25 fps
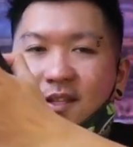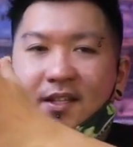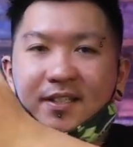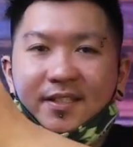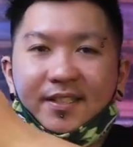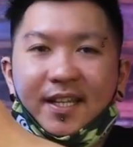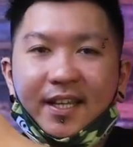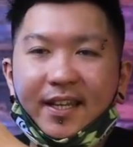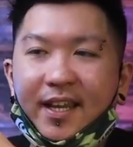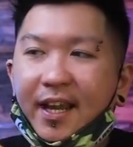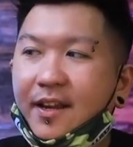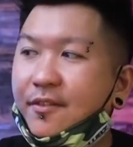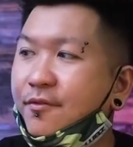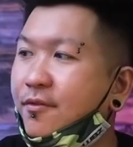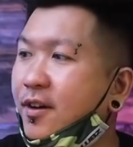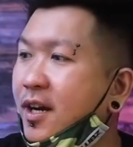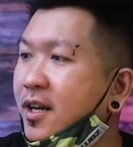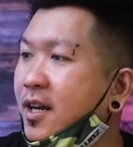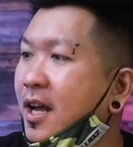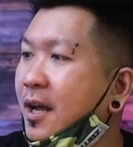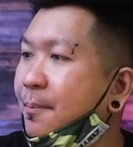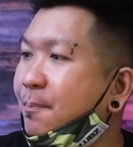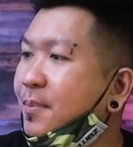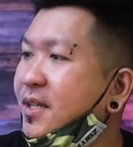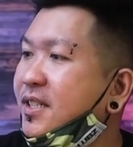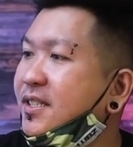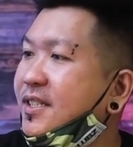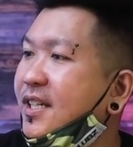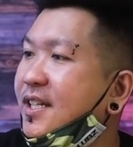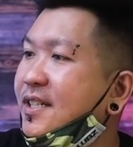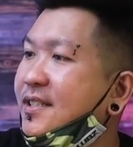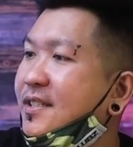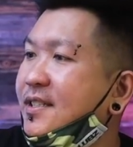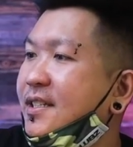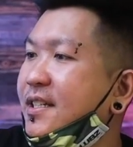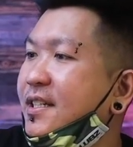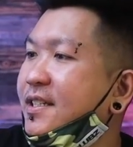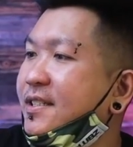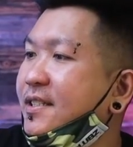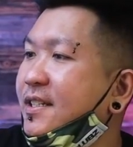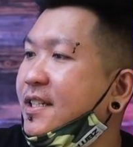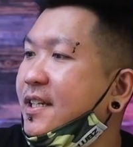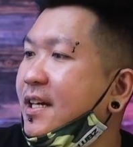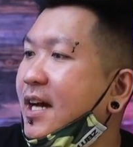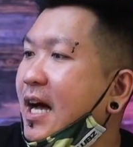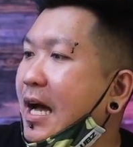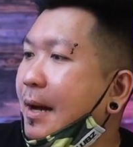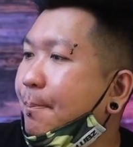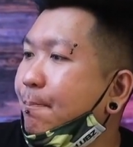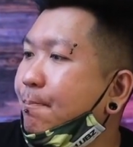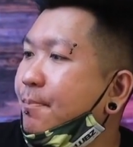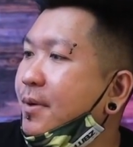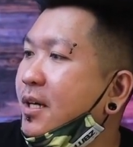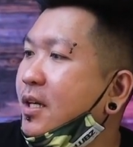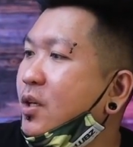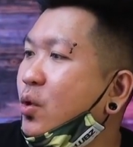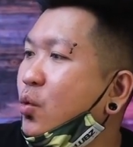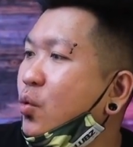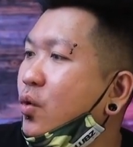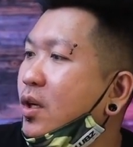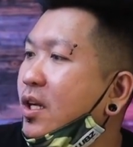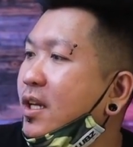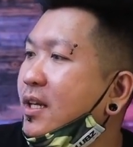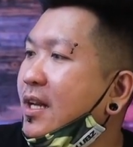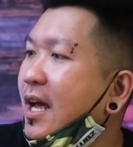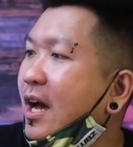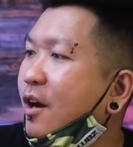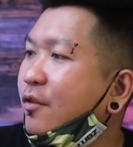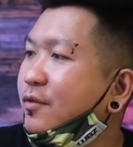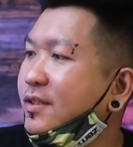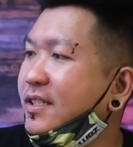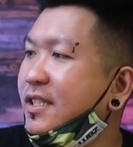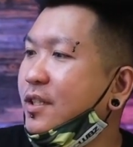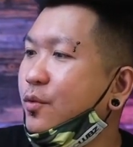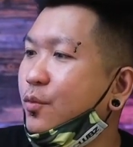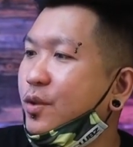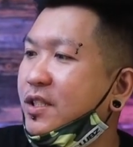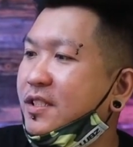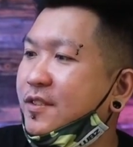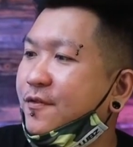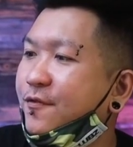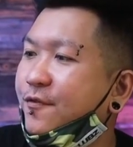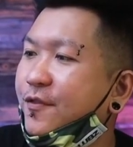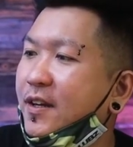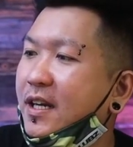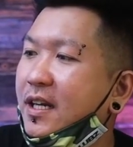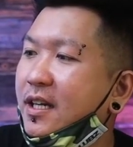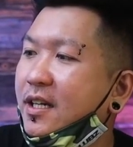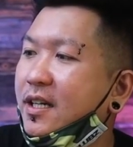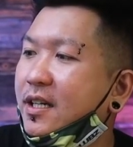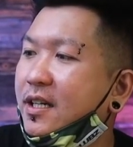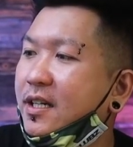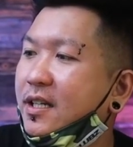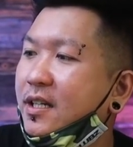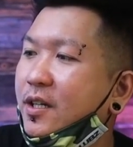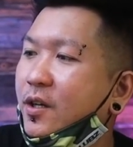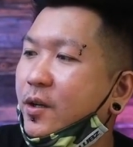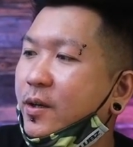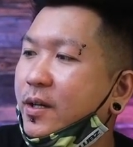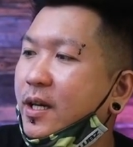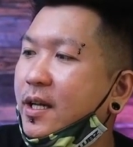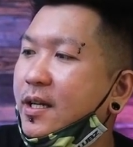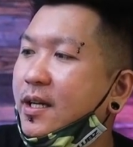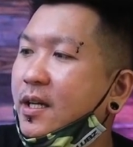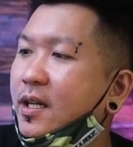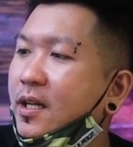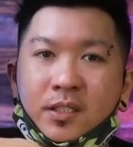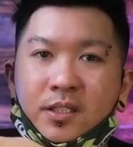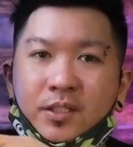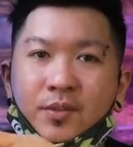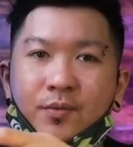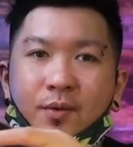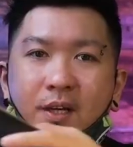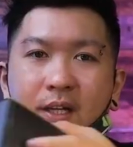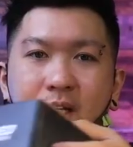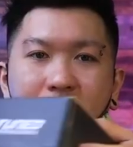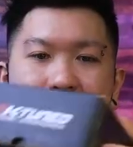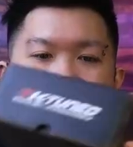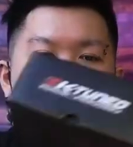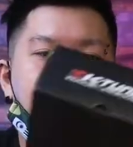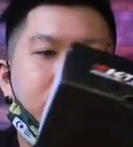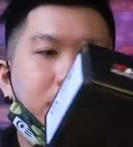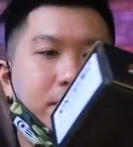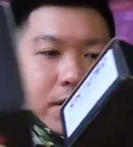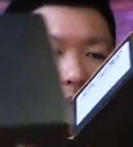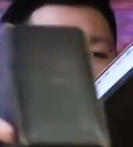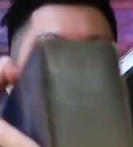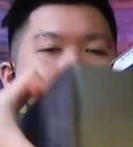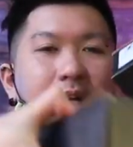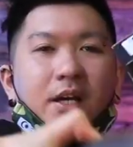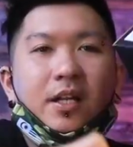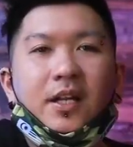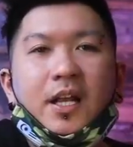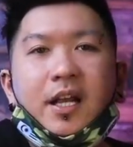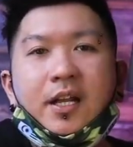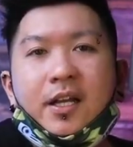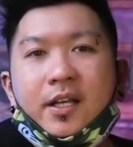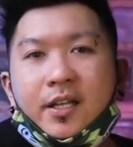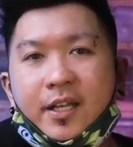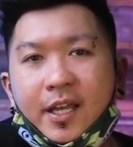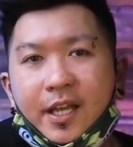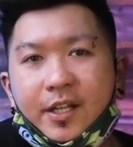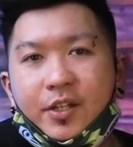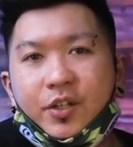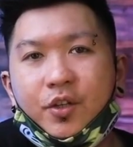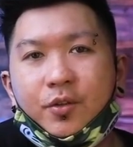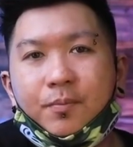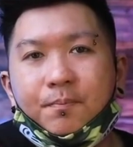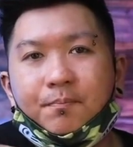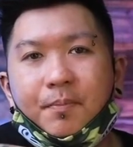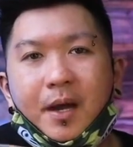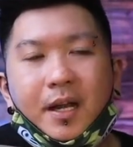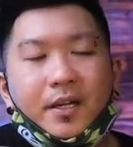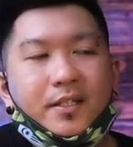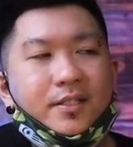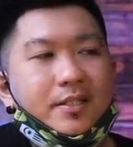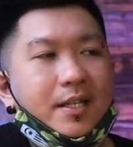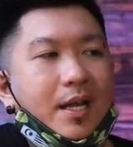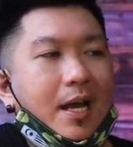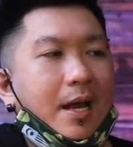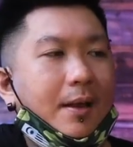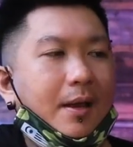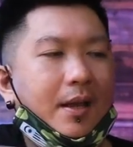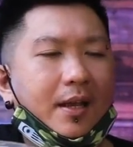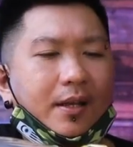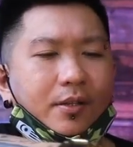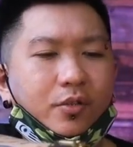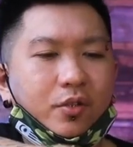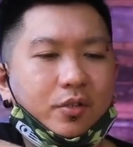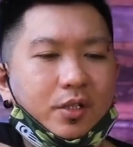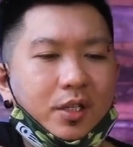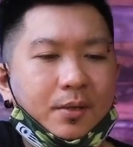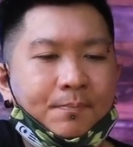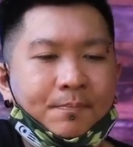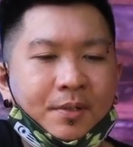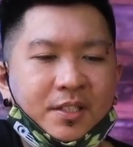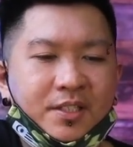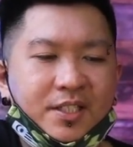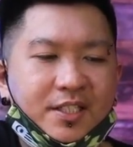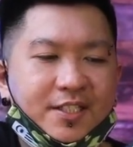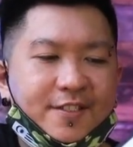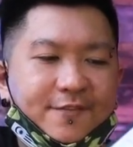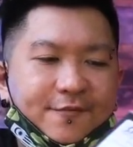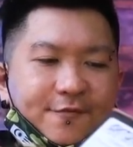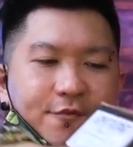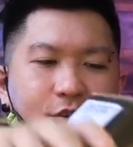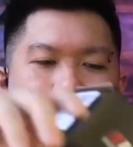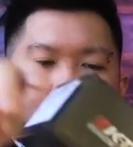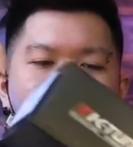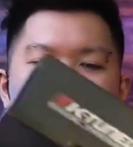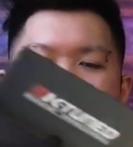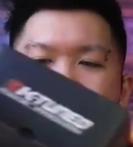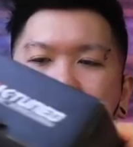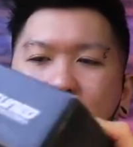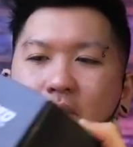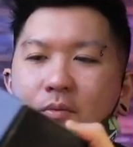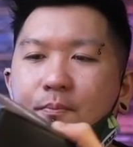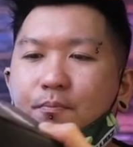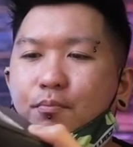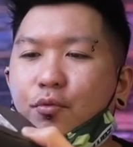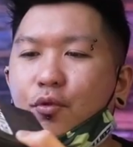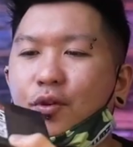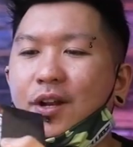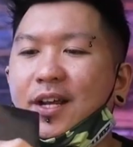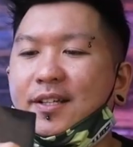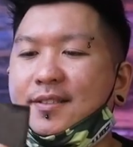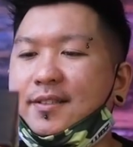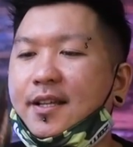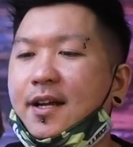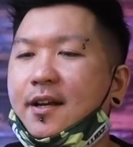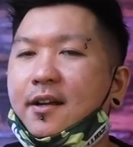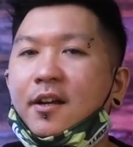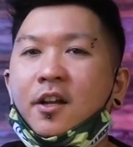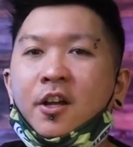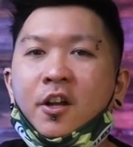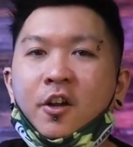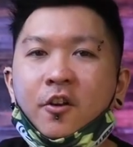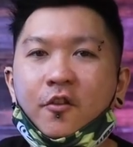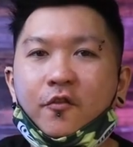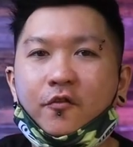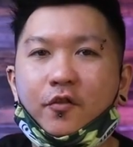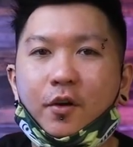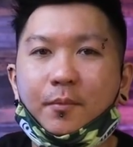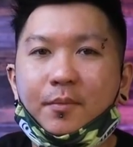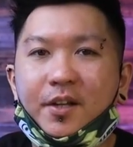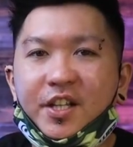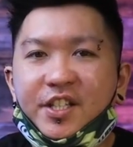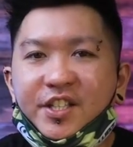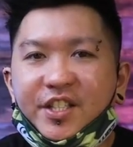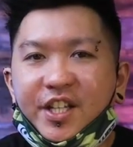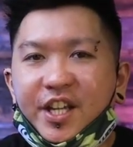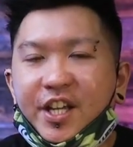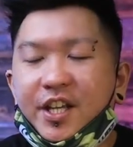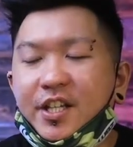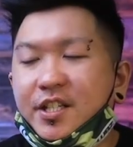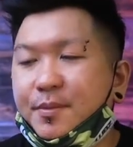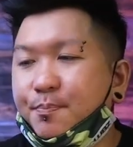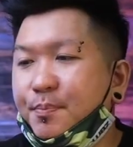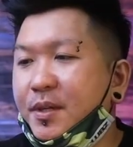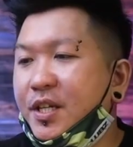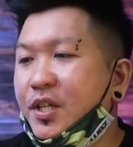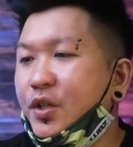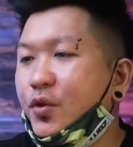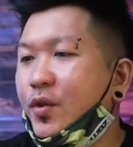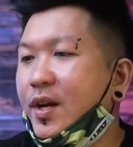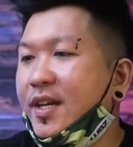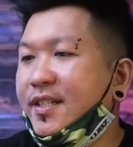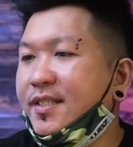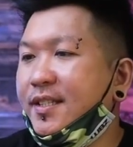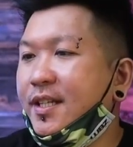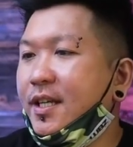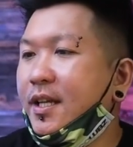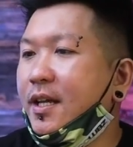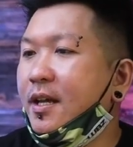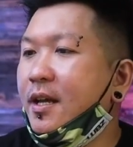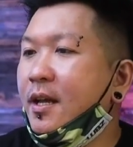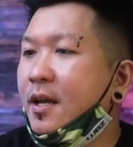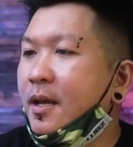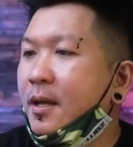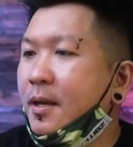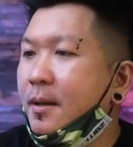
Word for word: The second one I purchased is the upper coolant housing with filler. Okay, this one. Okay, another K-Tune parts. I total purchased 4 products lah from the JHP USA.